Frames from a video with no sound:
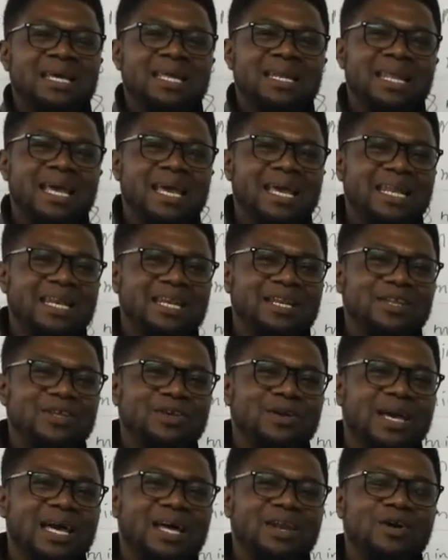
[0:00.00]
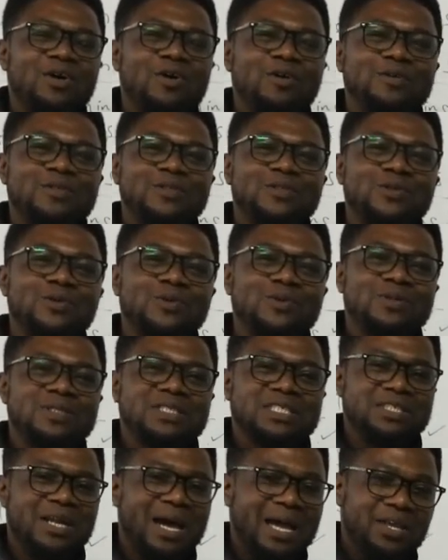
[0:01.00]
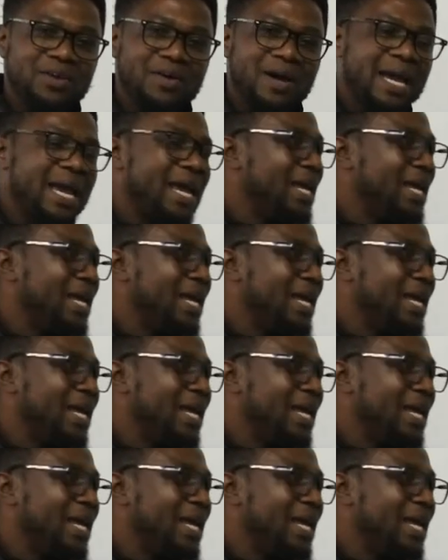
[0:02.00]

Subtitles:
Then you can also try your